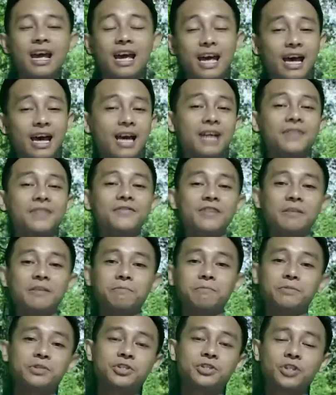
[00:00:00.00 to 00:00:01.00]

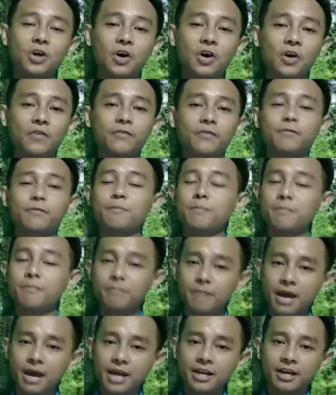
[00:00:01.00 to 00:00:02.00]
adverbs of
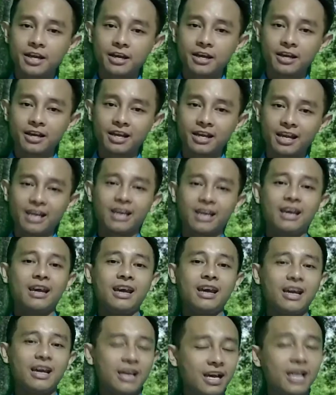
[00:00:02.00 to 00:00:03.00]
manner.
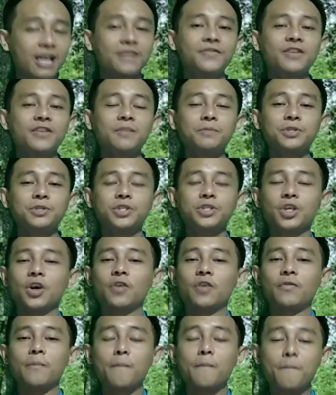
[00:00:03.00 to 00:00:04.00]
Adverbs
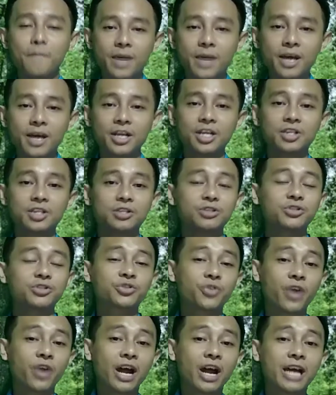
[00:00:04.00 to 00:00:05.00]
of manner
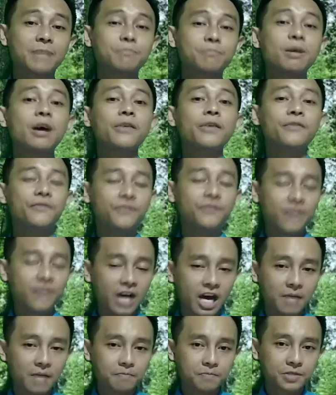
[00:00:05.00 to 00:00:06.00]
describe
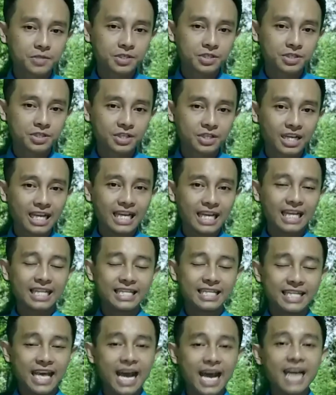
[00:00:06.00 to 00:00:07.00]
verbs.
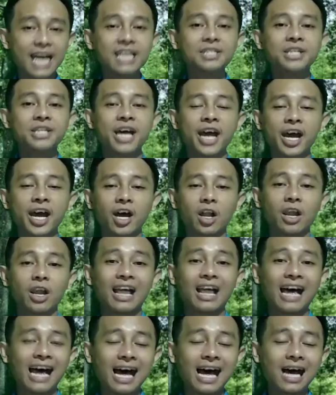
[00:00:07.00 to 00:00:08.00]
They tell
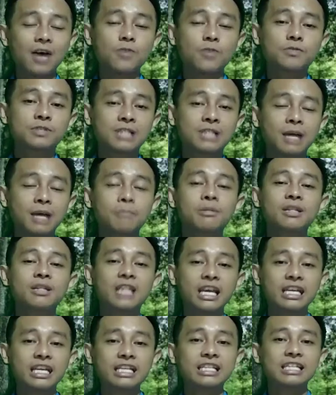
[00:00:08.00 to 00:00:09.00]
how
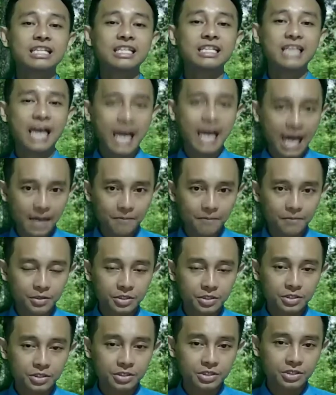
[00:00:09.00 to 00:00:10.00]
something
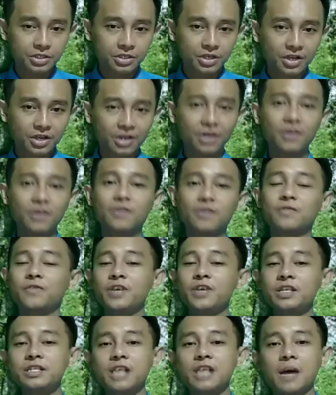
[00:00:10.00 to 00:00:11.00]
happens. For
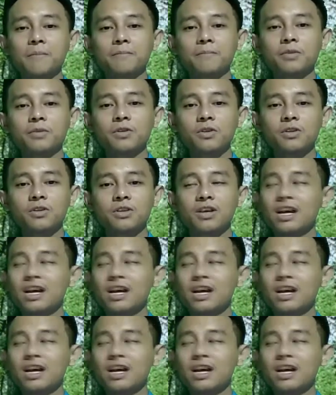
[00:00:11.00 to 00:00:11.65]
example,